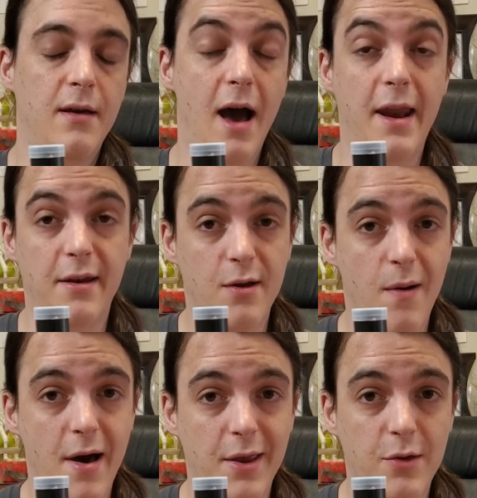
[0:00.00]
I didn't know
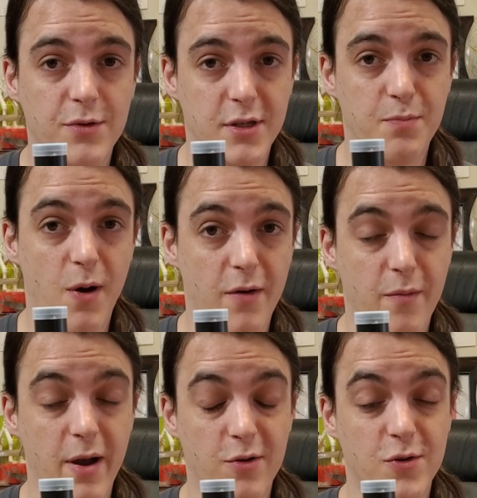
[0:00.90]
how to use this part of a
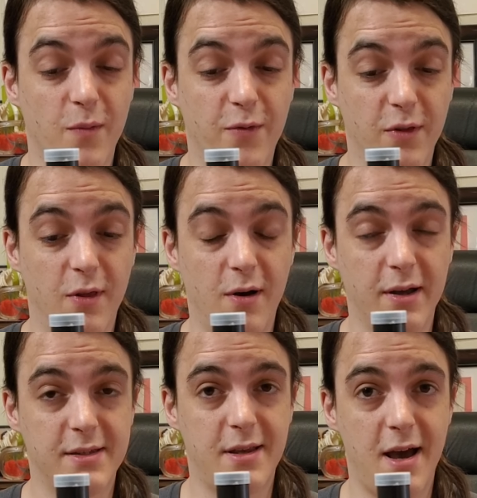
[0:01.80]
microscope for the
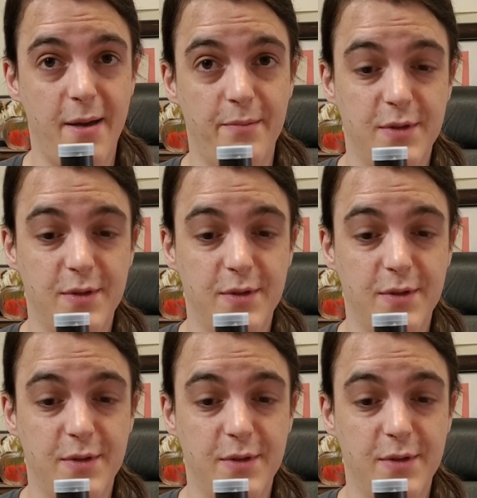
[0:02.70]
longest time.